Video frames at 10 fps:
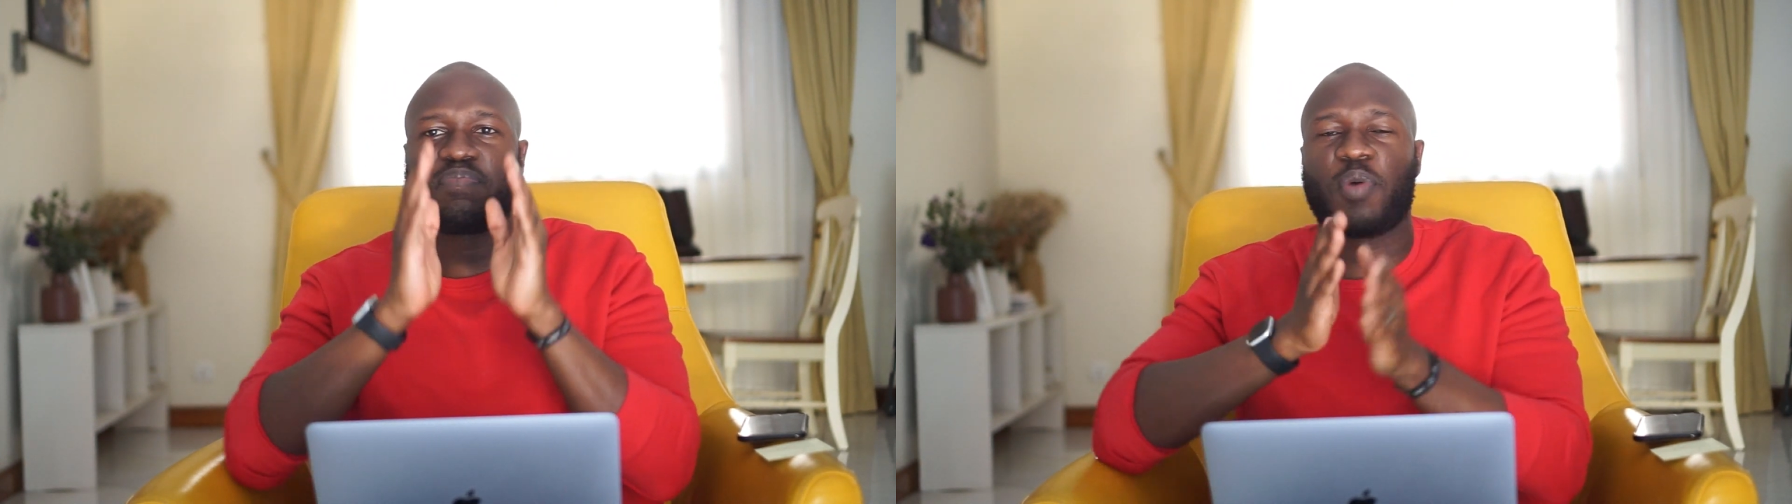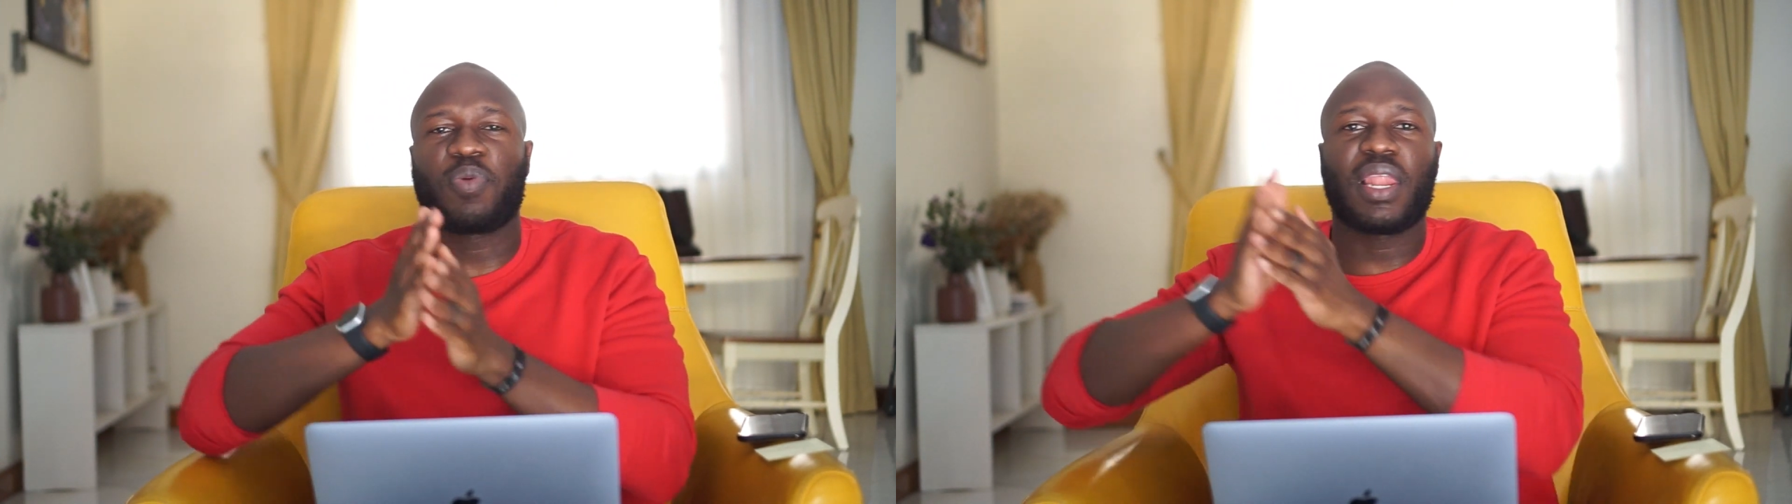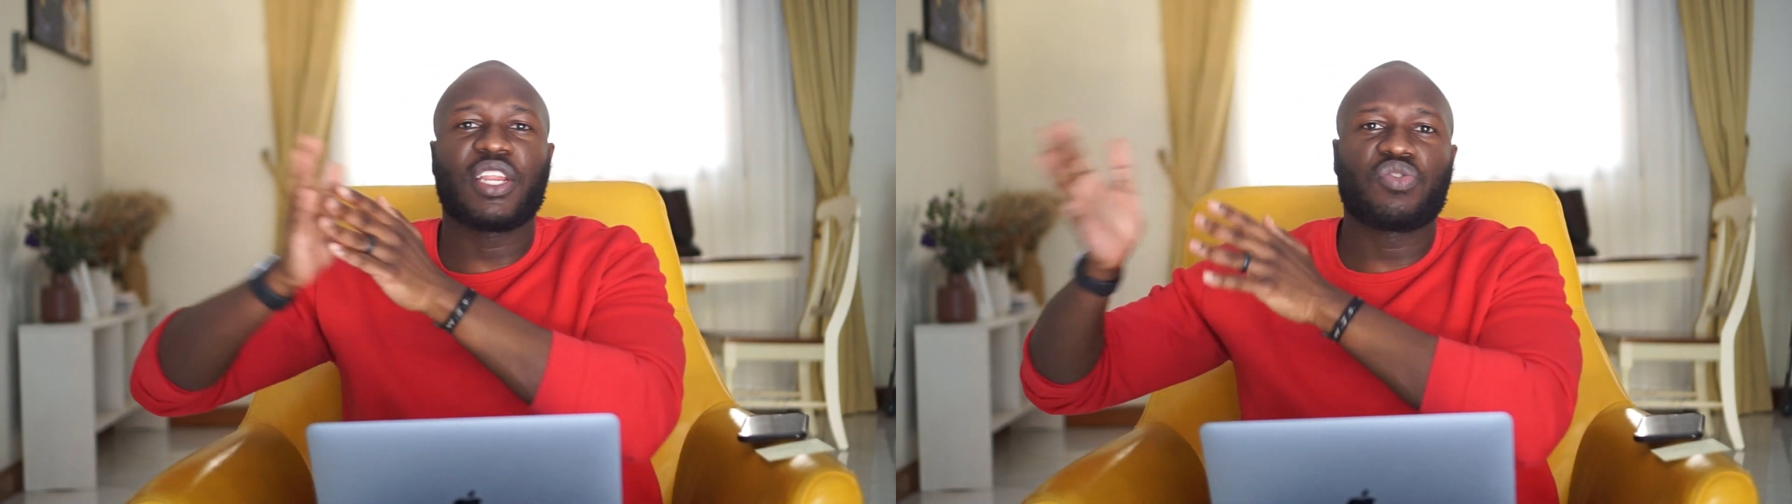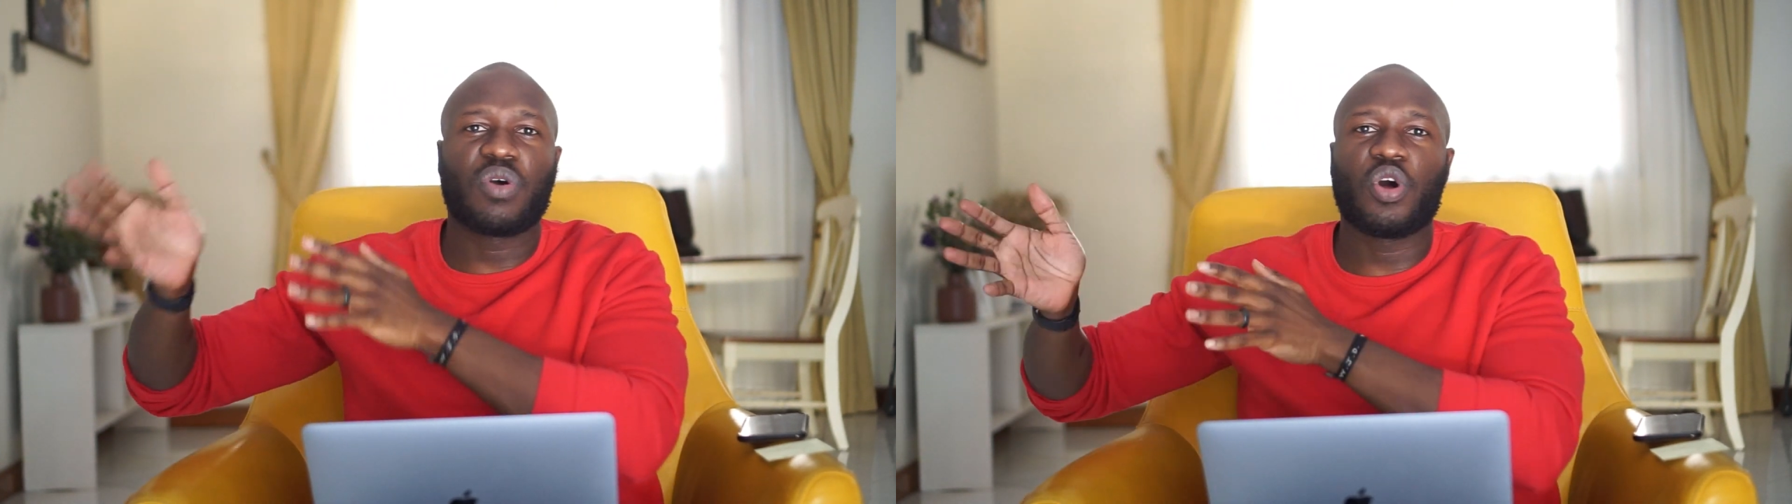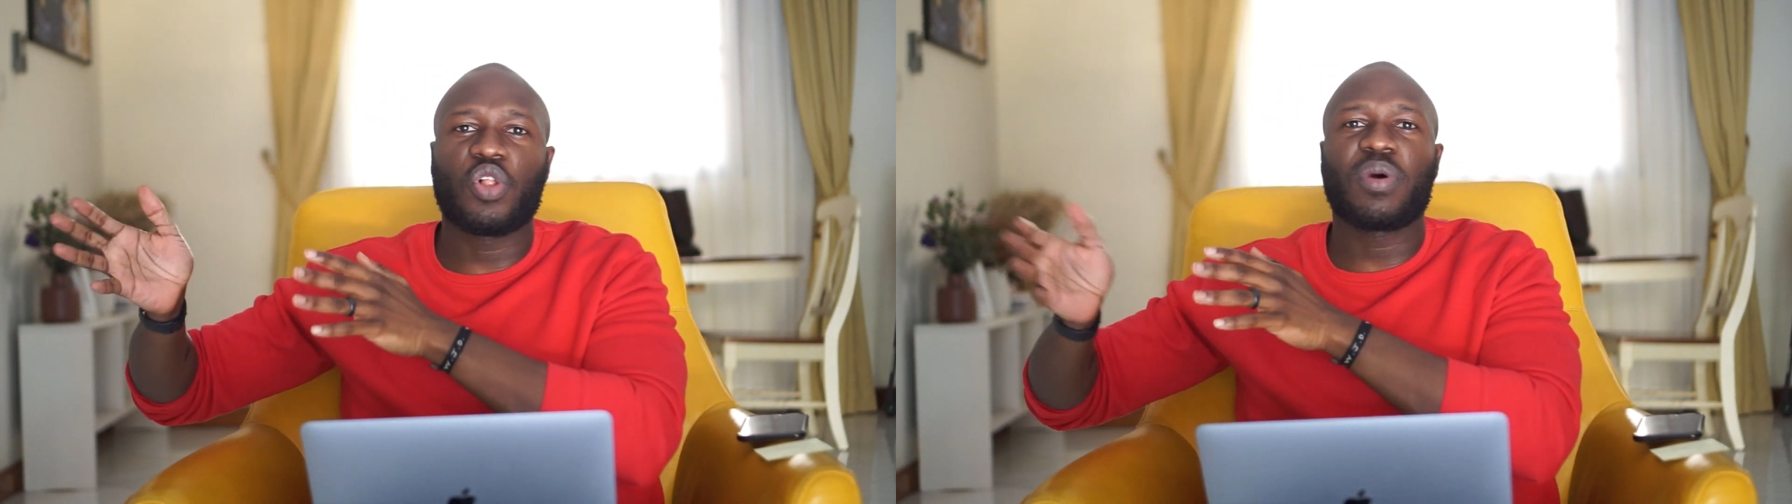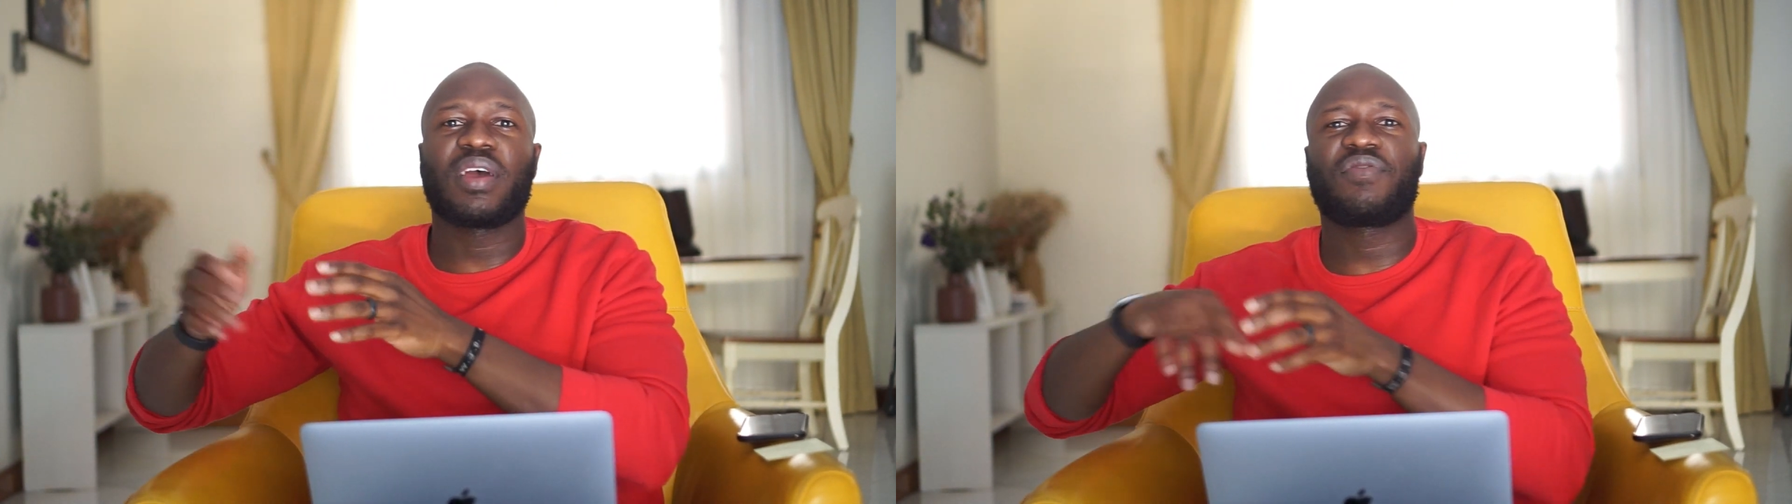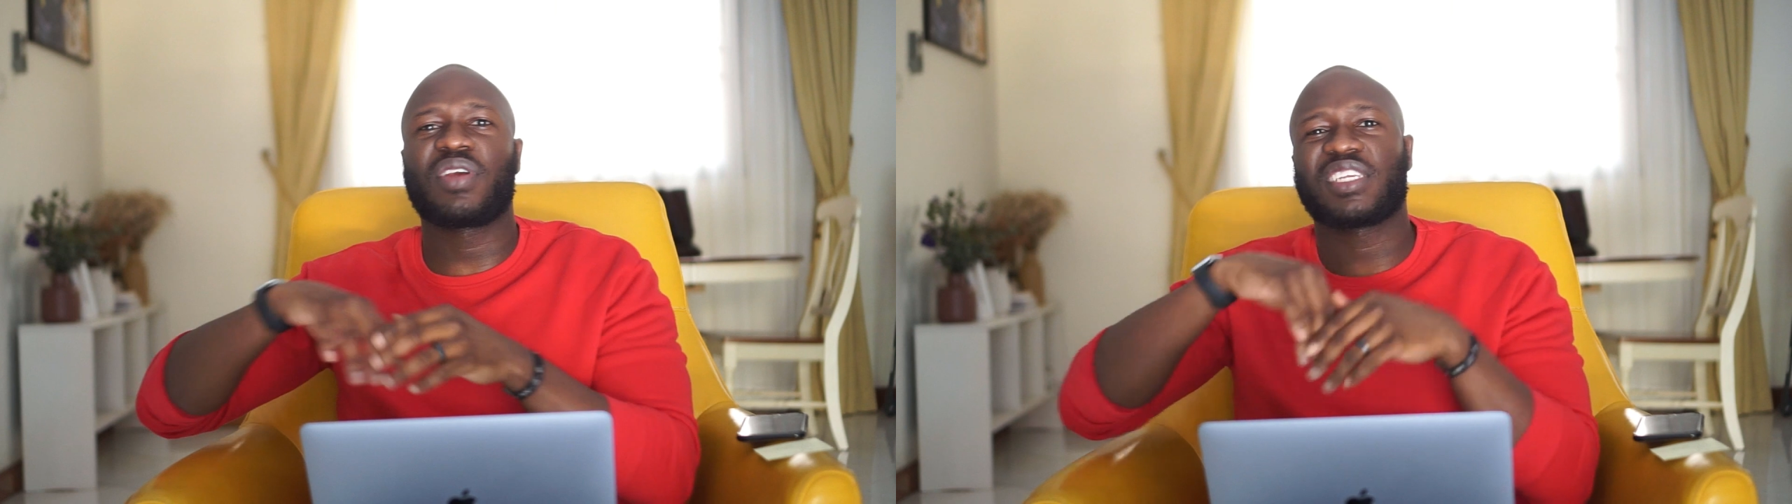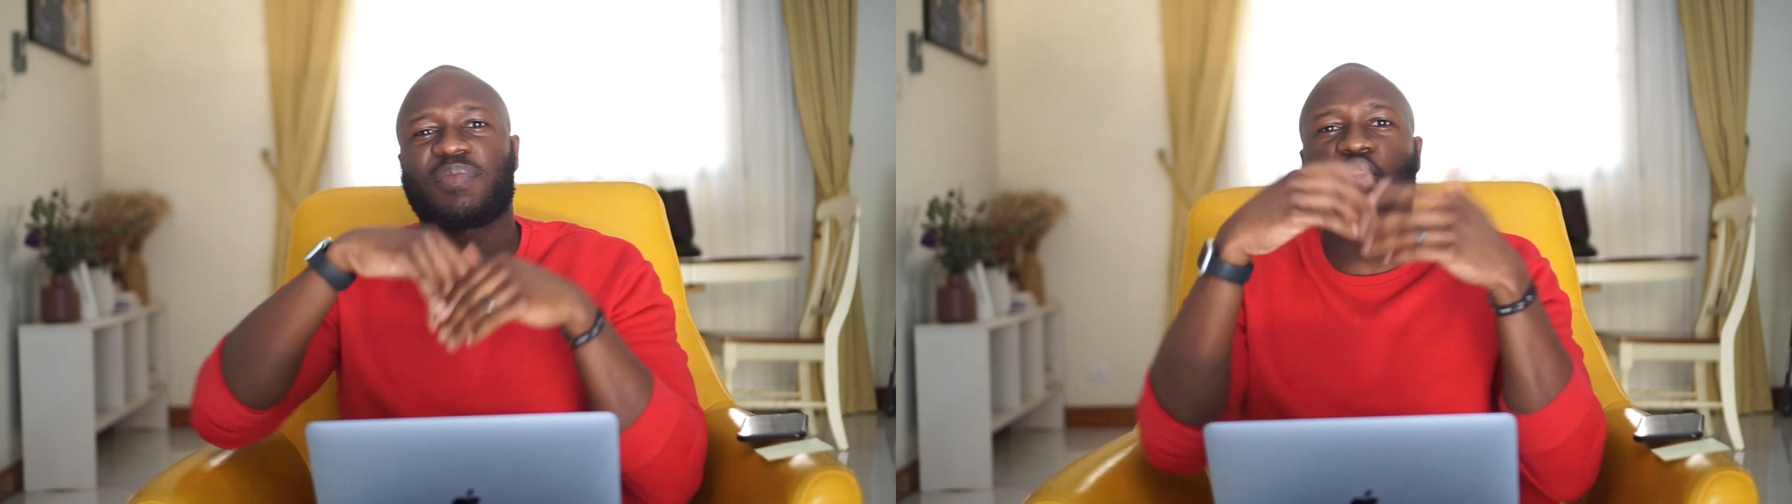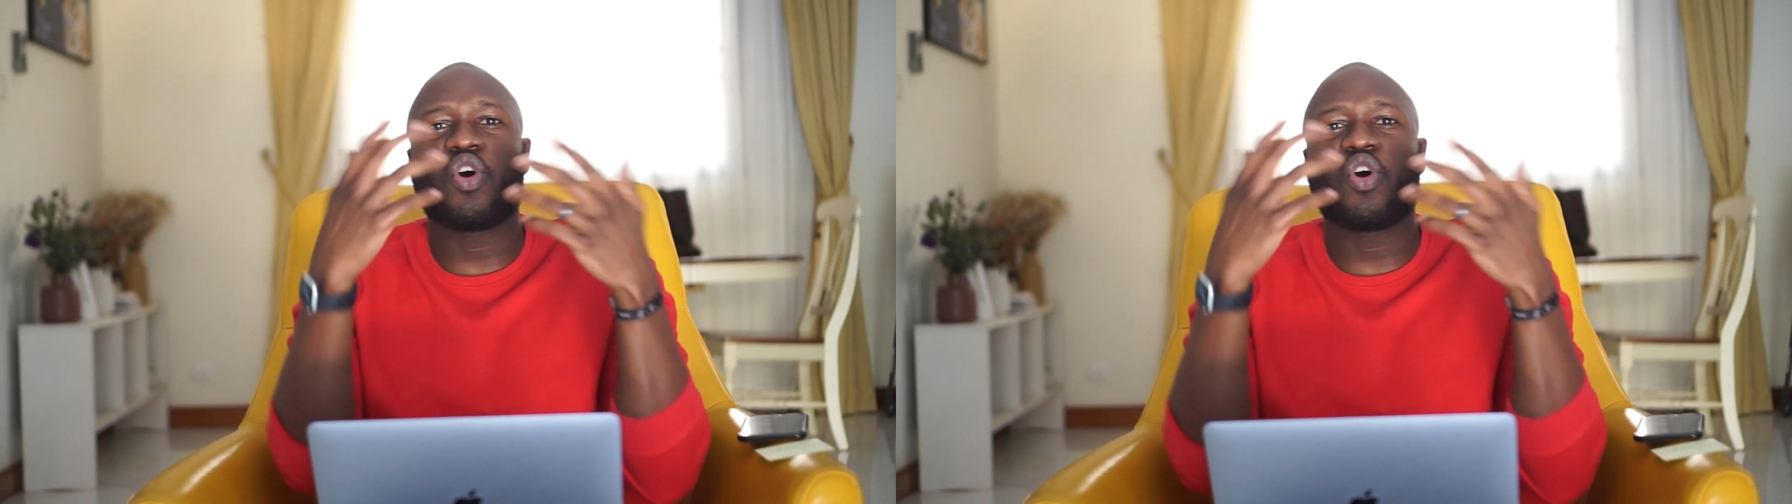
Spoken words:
populate to a whole word, for example,